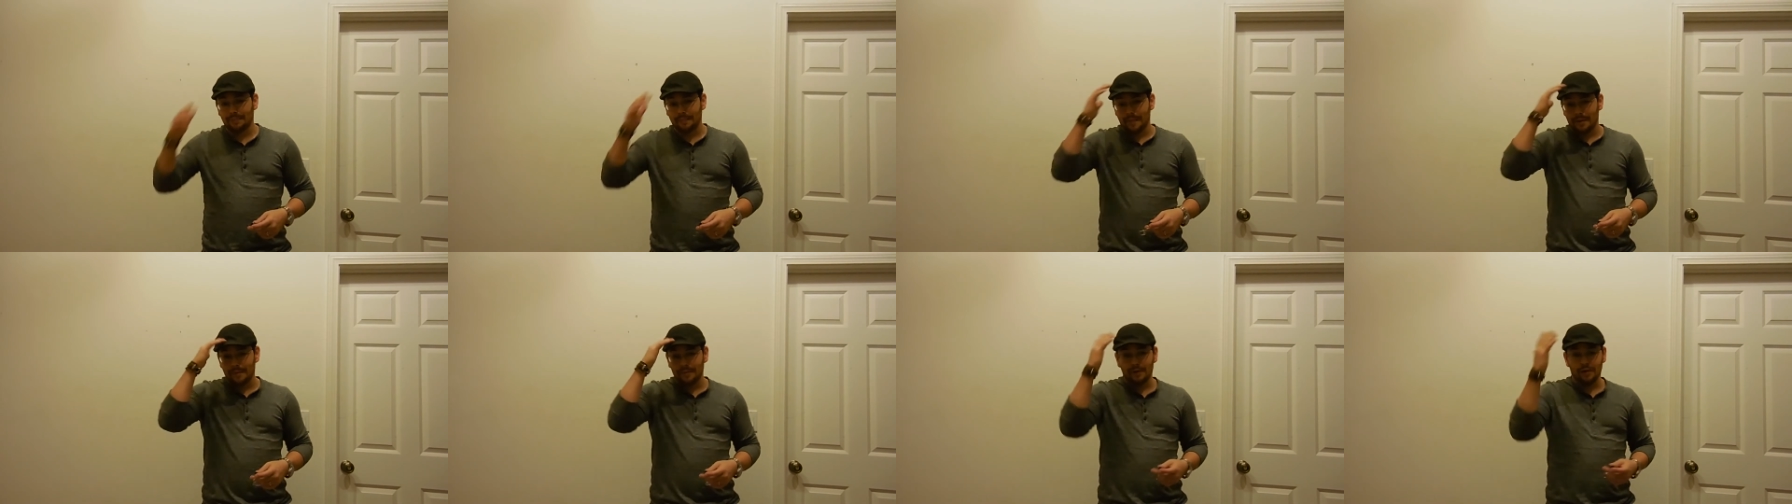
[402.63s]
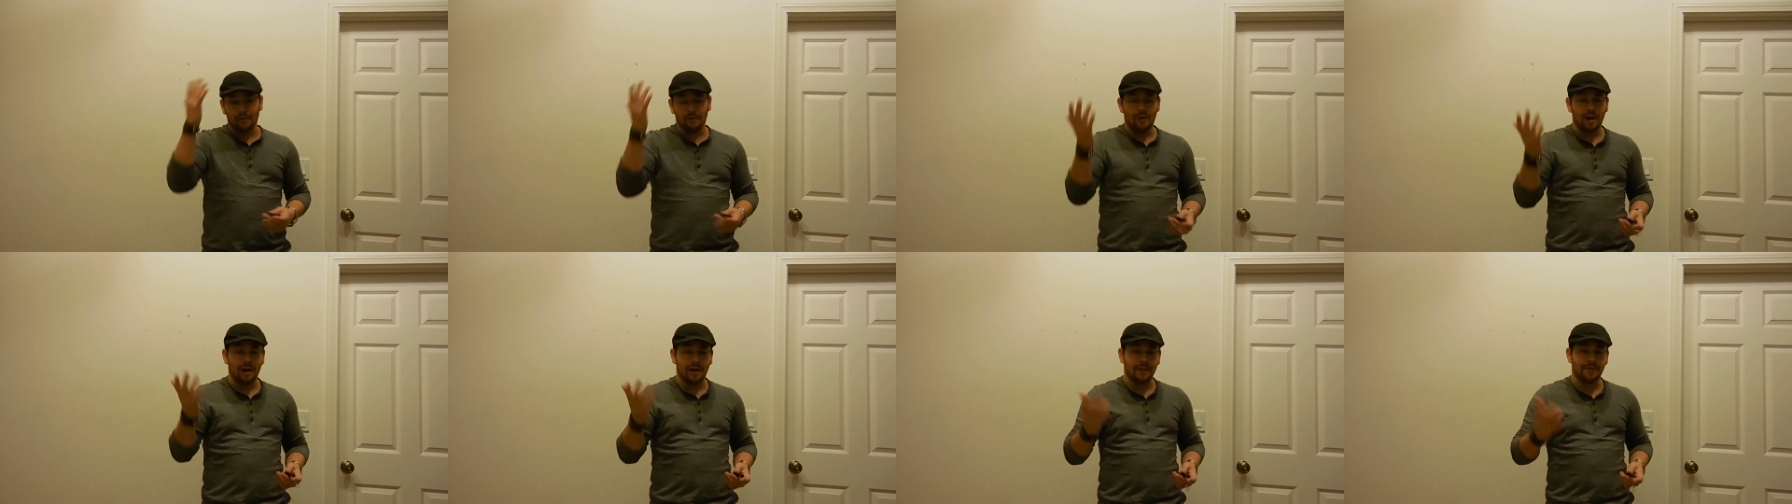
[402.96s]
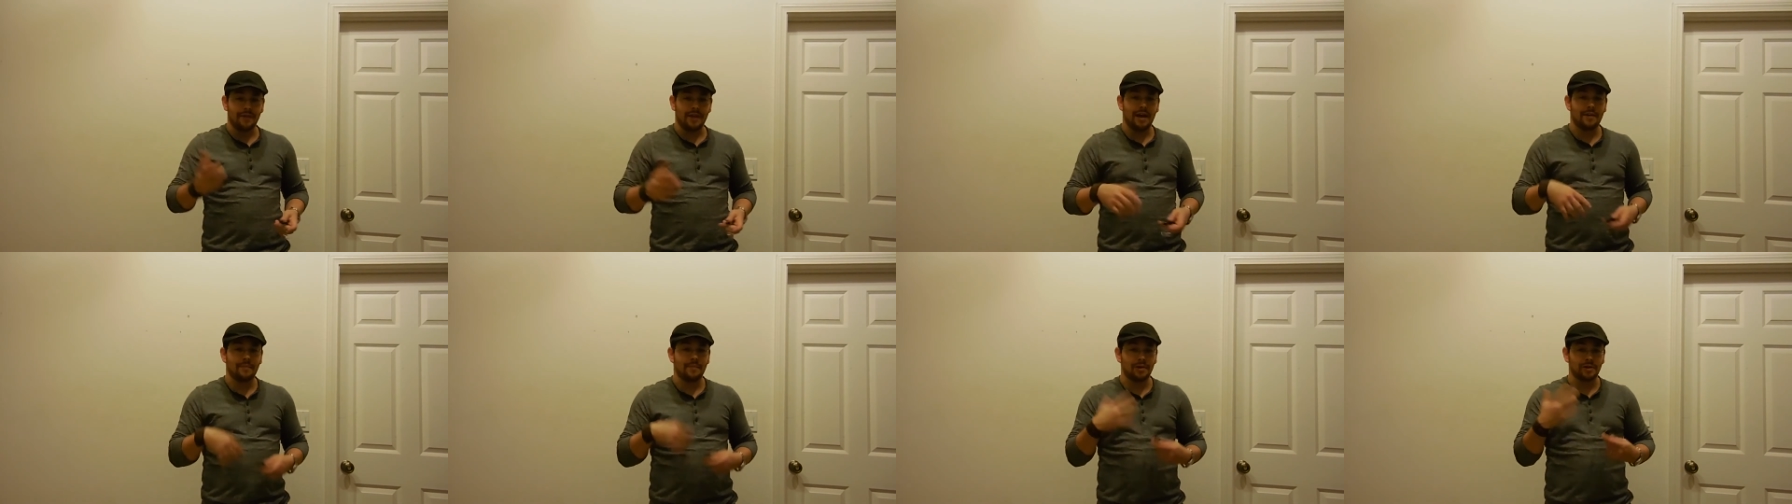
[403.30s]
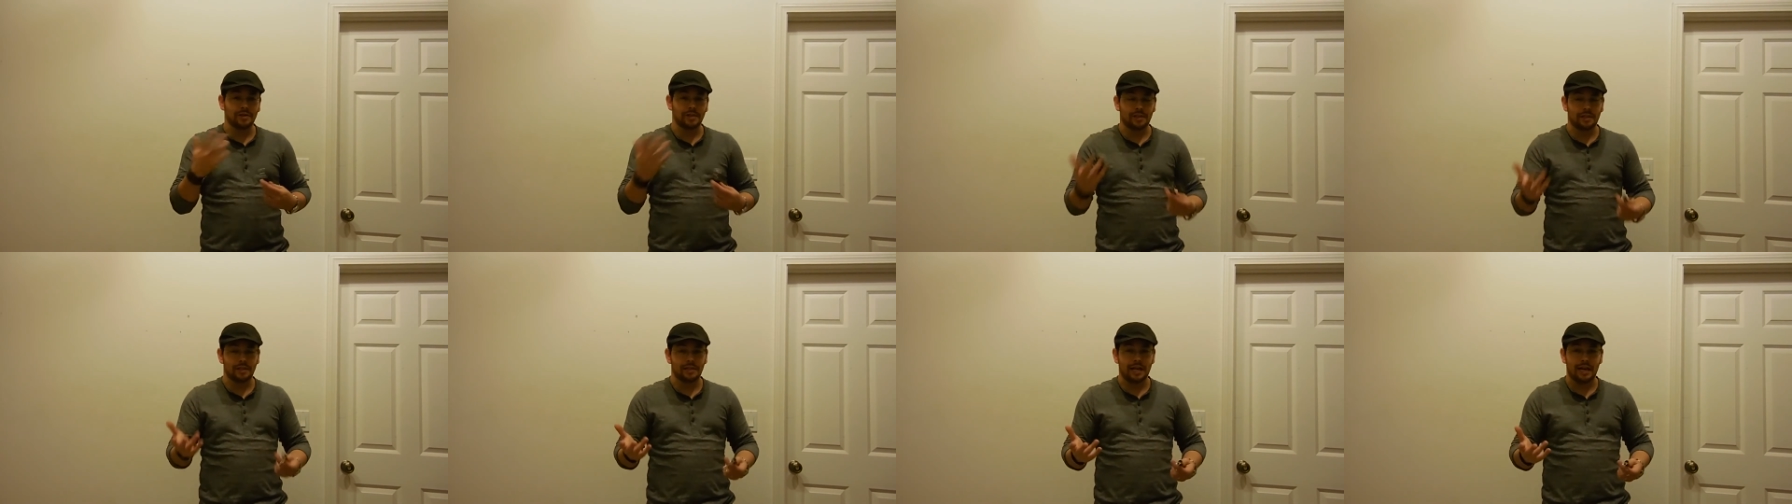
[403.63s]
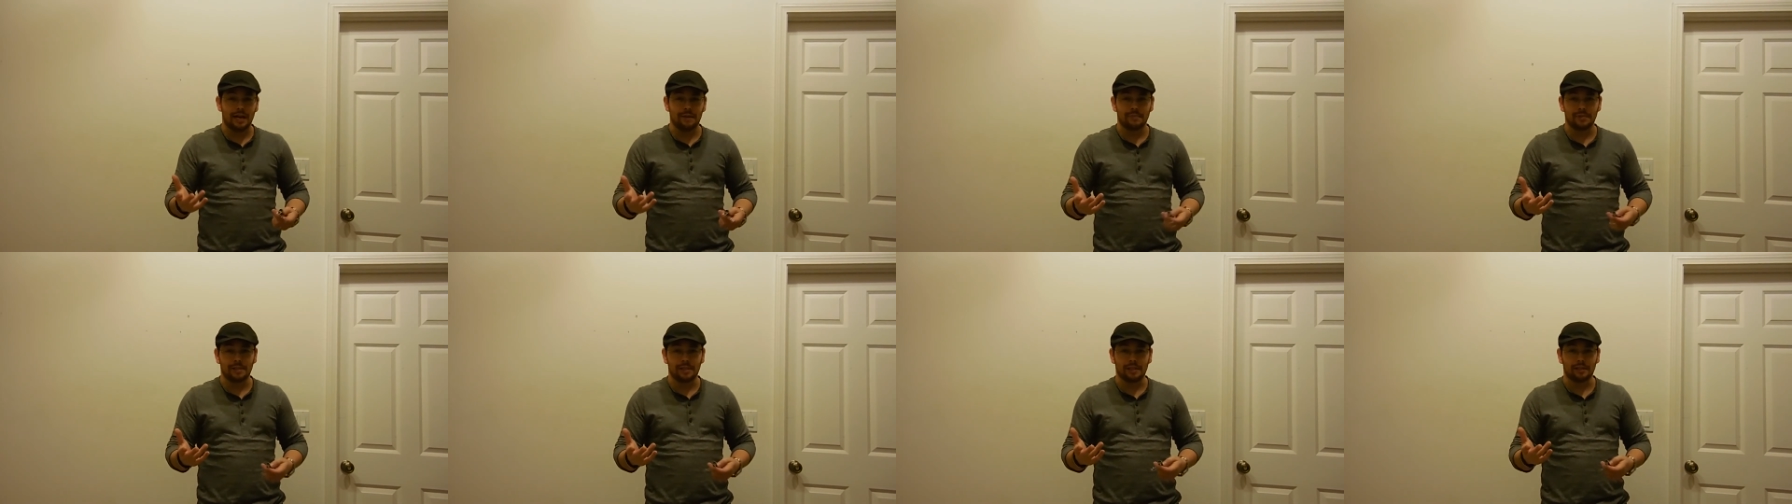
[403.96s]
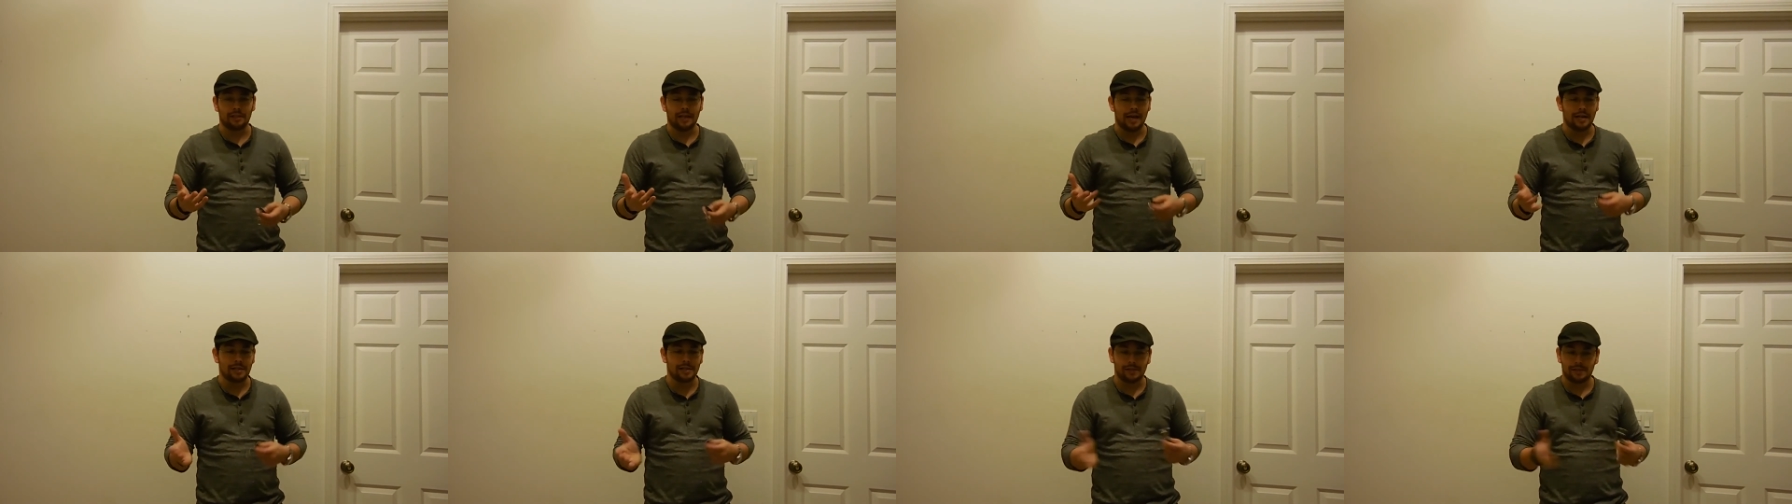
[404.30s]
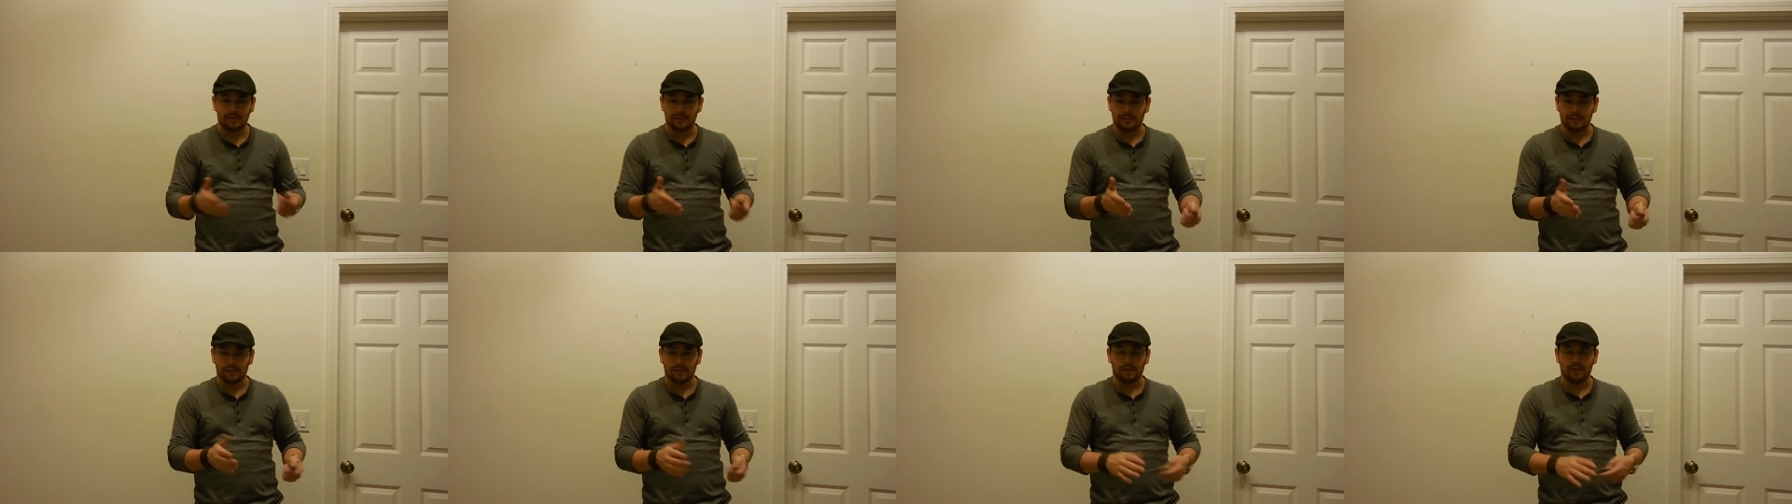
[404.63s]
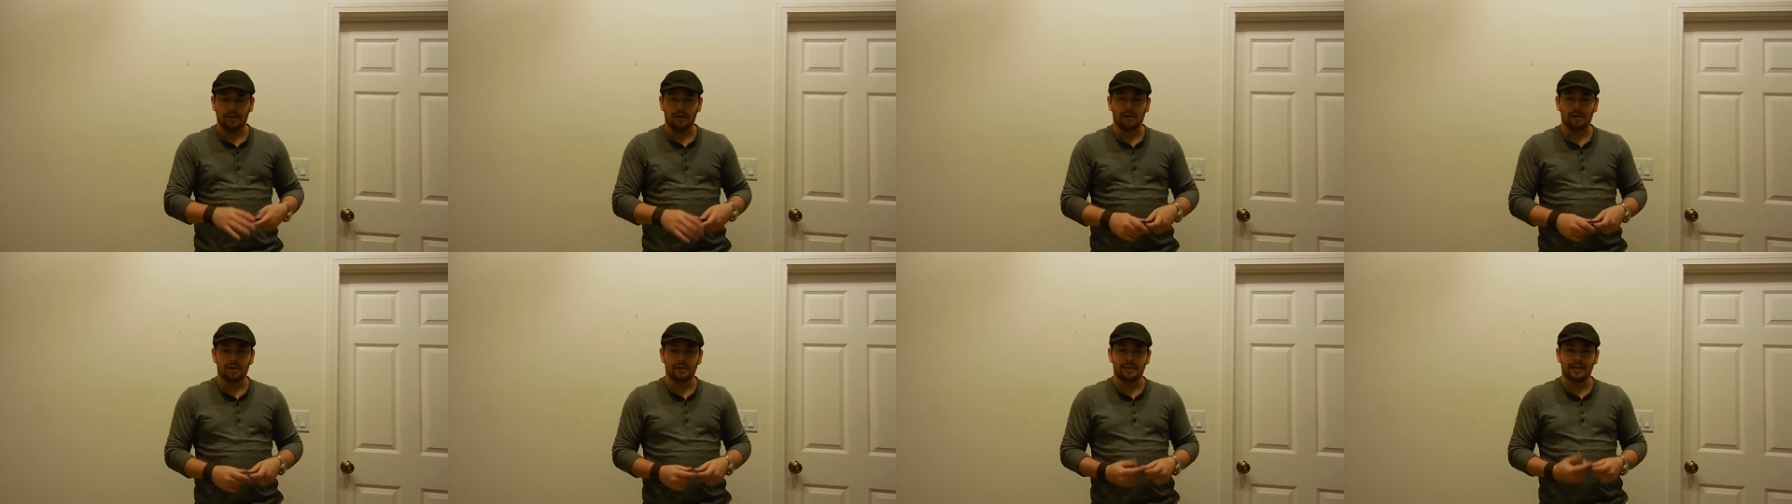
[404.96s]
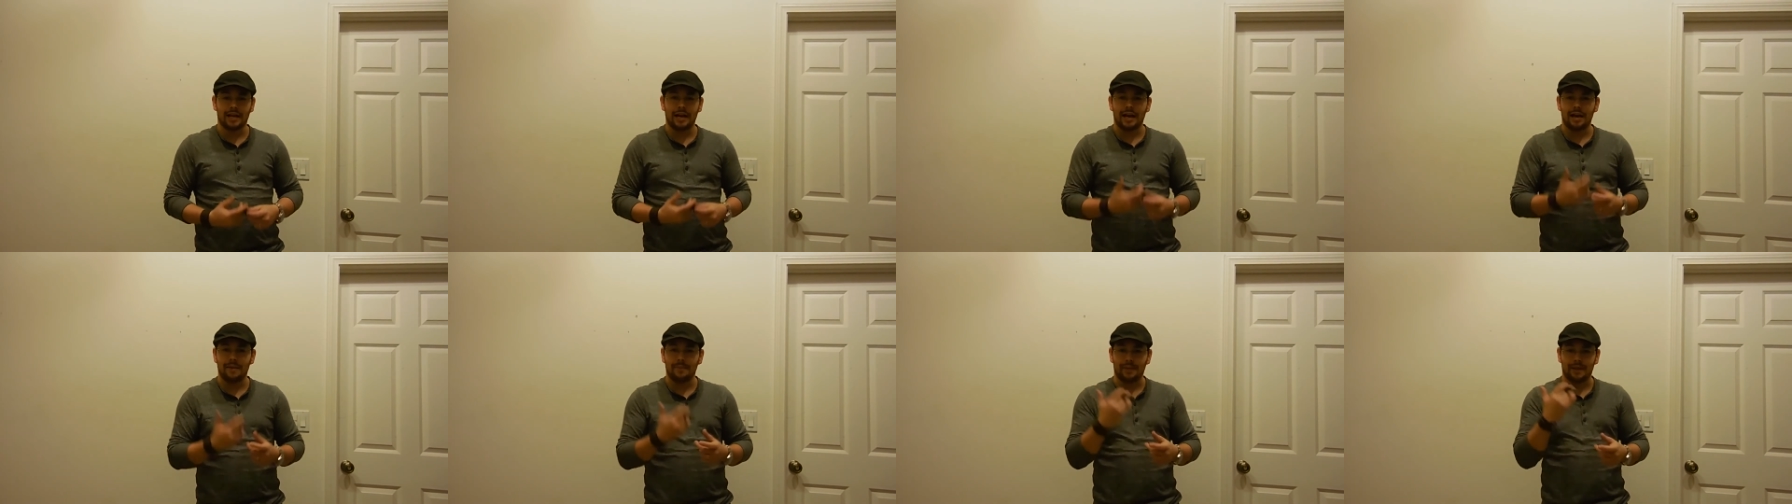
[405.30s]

Maybe you're rocking that most of the time because it lasts a long time,